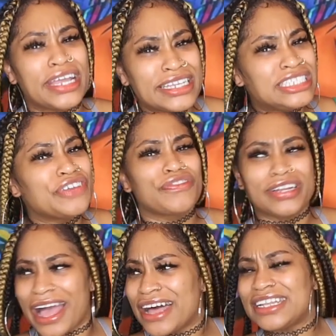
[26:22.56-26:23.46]
It's
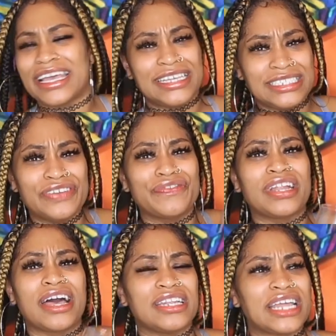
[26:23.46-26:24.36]
different nowadays. It's different
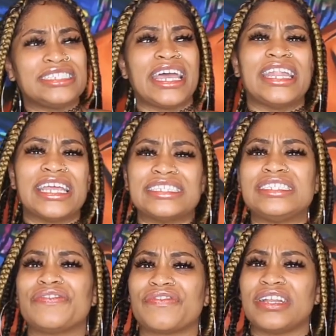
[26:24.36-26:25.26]
now. Like, dating is
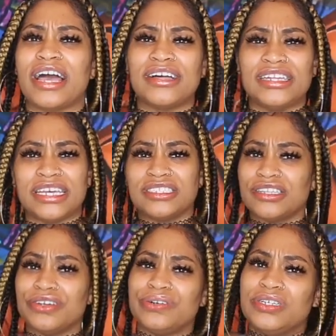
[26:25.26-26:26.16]
different nowadays.
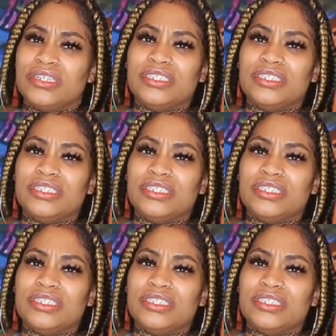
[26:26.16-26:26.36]
So,